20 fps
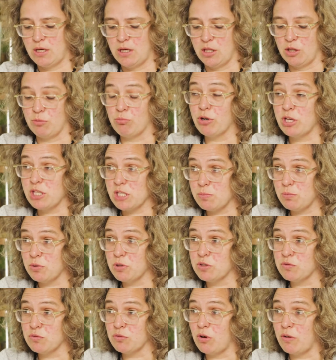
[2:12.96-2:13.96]
The
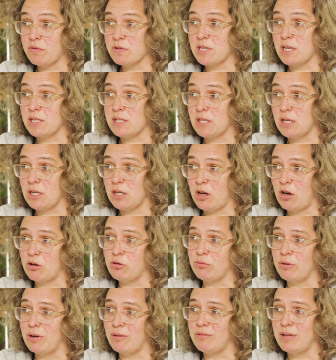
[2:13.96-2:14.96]
principles for offsetting are
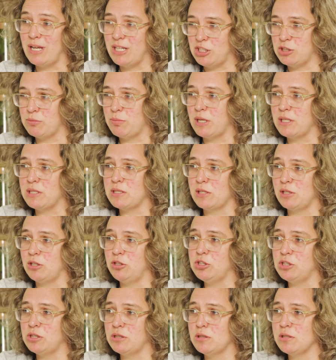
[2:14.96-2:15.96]
around nature-based
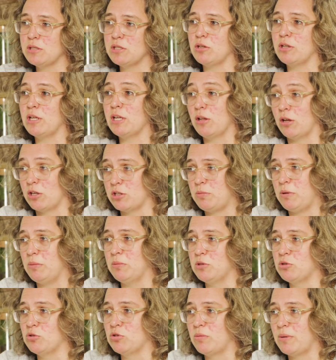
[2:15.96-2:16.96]
solutions. You'll hear lots of
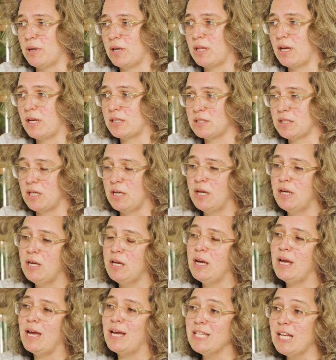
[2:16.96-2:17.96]
people talk about that.
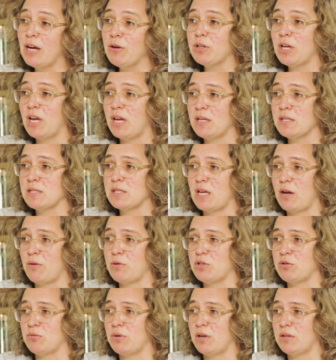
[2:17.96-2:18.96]
In our case, that
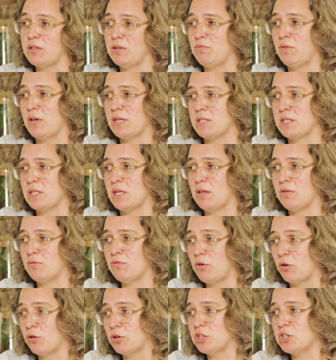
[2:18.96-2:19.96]
was around investing in
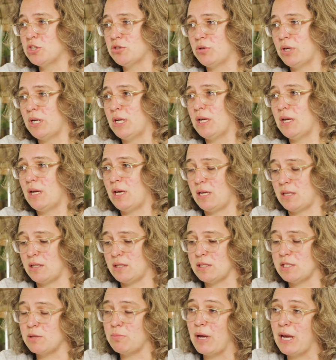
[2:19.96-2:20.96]
forestry
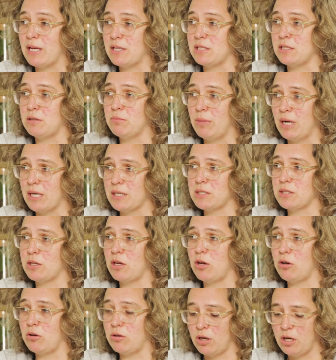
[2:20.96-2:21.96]
in Tibet and
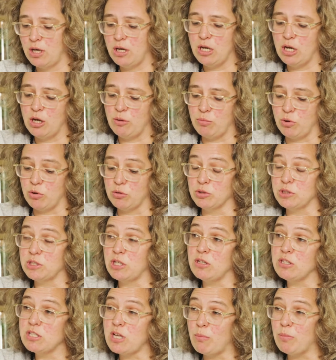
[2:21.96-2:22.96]
Mexico, but
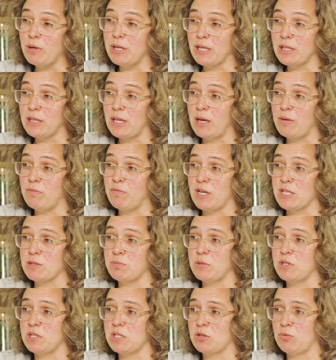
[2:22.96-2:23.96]
also doubling that
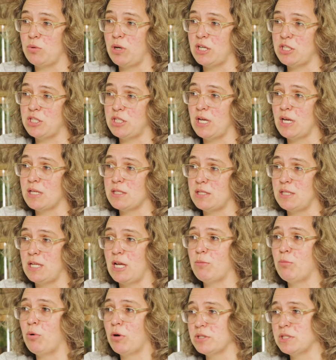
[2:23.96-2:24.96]
investment so we actually get to
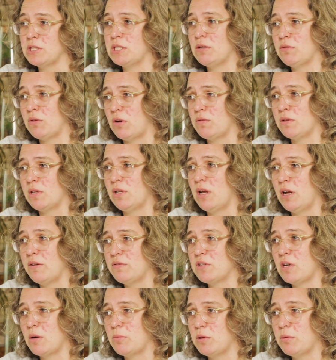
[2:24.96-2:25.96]
net positive over the
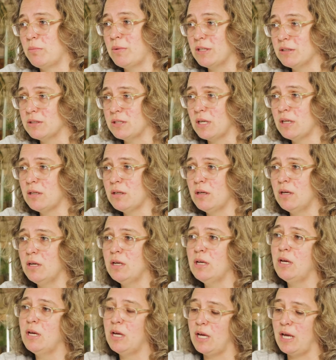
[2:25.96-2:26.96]
lifetime of the building
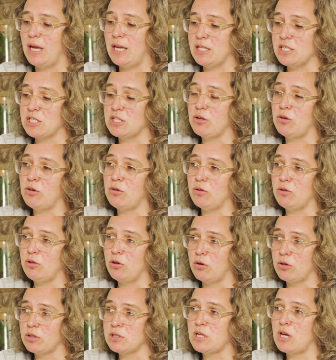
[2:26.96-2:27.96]
into
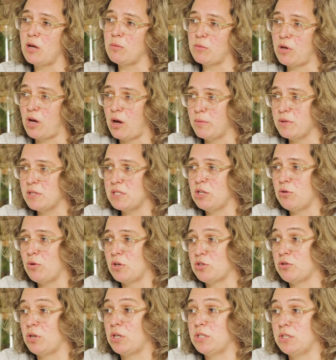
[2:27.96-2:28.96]
long-term carbon
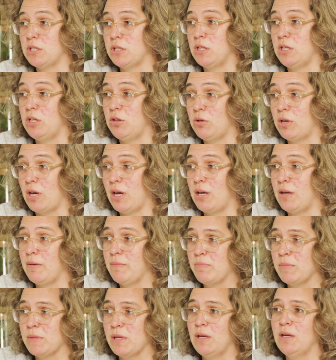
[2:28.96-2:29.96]
sequestration in the UK.
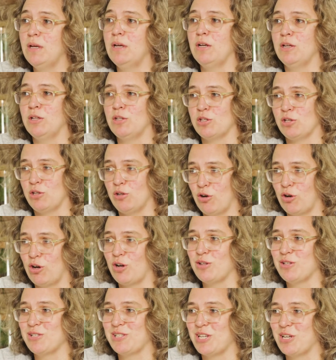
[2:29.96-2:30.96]
It's a long
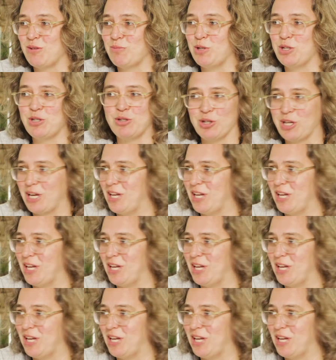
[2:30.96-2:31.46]
answer, but it took